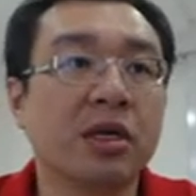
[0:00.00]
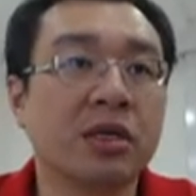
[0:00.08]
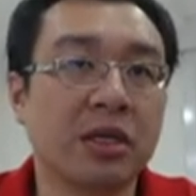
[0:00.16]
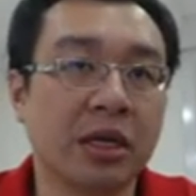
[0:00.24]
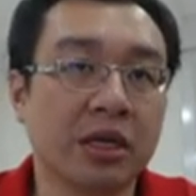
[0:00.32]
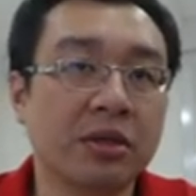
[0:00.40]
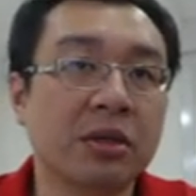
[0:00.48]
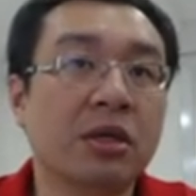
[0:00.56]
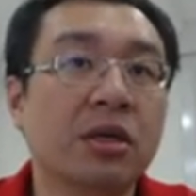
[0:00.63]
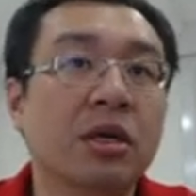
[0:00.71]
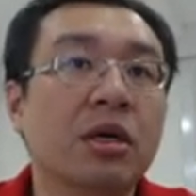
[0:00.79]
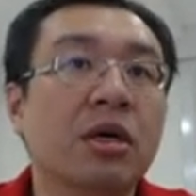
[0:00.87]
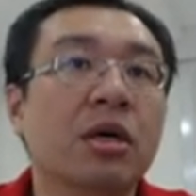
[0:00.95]
Then
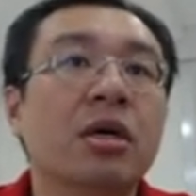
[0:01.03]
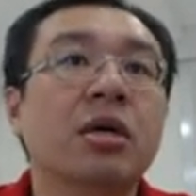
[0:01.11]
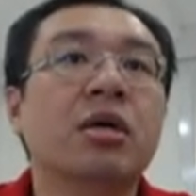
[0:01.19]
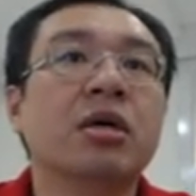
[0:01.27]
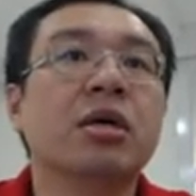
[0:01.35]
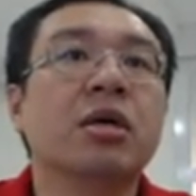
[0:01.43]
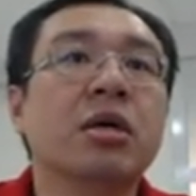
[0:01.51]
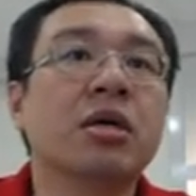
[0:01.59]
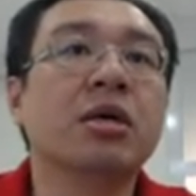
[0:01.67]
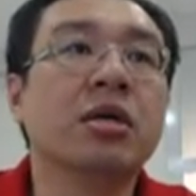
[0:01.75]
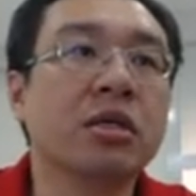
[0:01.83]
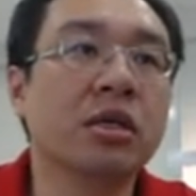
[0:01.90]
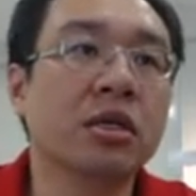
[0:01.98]

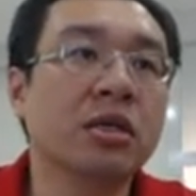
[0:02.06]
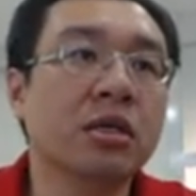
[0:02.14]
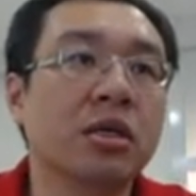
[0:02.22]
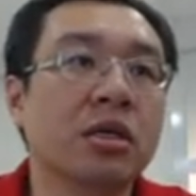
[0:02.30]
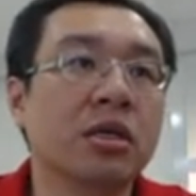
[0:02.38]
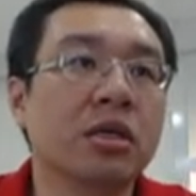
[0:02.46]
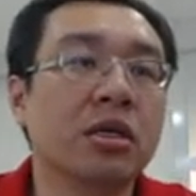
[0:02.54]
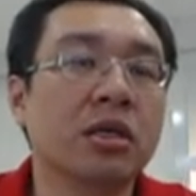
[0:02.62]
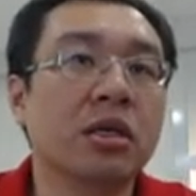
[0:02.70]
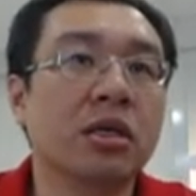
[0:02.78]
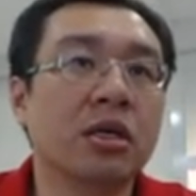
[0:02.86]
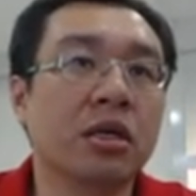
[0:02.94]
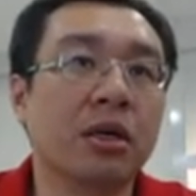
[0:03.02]
here
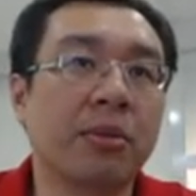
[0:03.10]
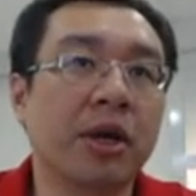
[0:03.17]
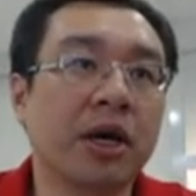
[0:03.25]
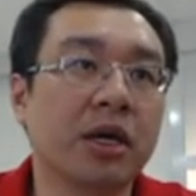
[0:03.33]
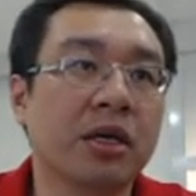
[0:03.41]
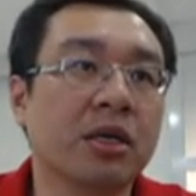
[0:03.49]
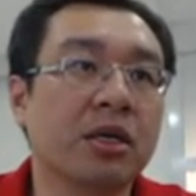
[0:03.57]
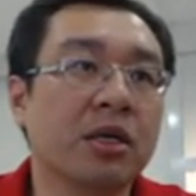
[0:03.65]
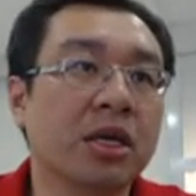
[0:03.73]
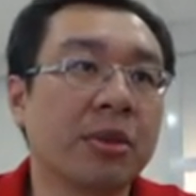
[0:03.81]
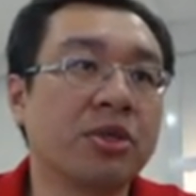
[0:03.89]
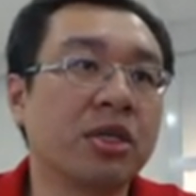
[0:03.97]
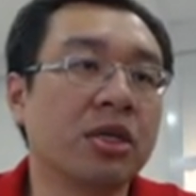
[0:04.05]
the black
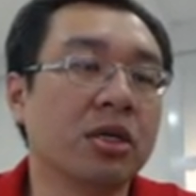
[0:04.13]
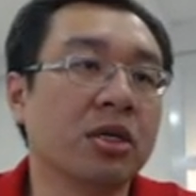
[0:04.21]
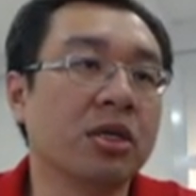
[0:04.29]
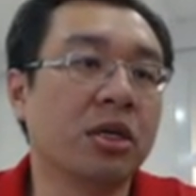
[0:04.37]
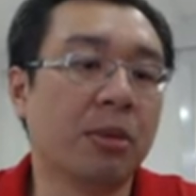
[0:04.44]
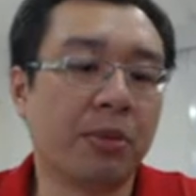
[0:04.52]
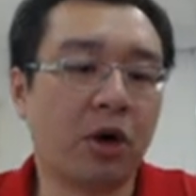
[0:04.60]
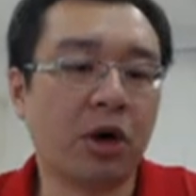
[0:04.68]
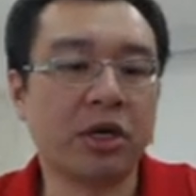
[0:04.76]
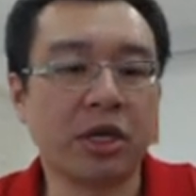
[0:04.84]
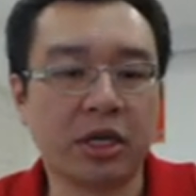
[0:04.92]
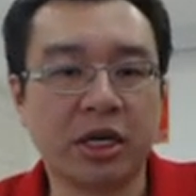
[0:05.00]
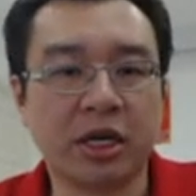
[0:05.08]
capture the pawn
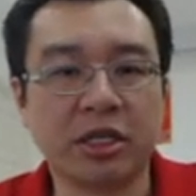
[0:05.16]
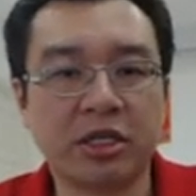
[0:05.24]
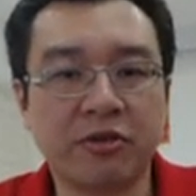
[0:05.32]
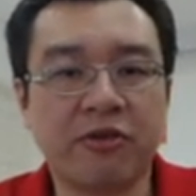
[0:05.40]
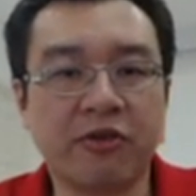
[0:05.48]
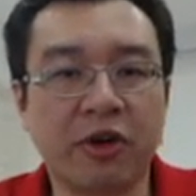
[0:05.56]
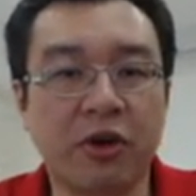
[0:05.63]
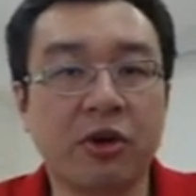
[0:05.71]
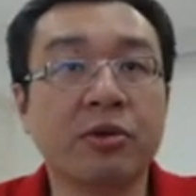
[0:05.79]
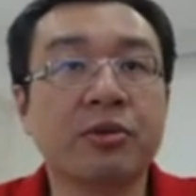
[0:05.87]
at h4,